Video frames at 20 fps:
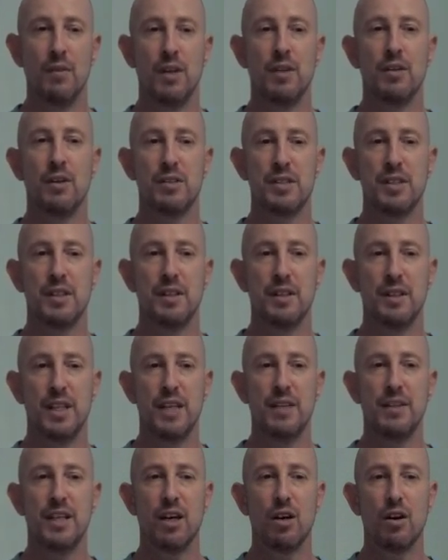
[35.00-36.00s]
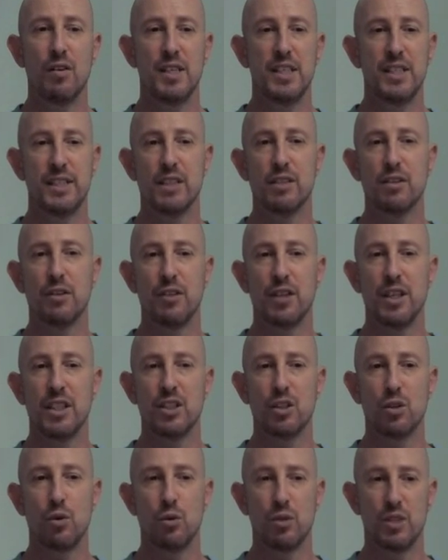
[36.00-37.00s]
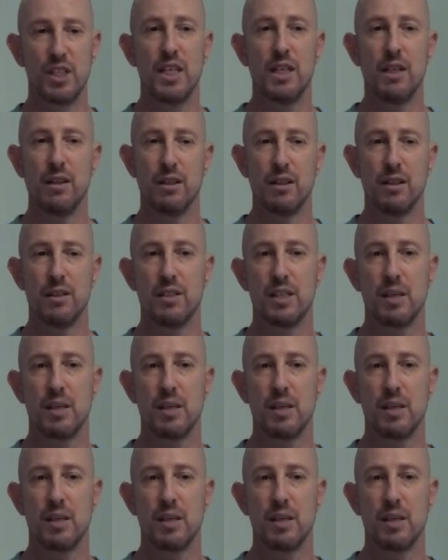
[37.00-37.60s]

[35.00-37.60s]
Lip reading: Then there are these little things called teeth.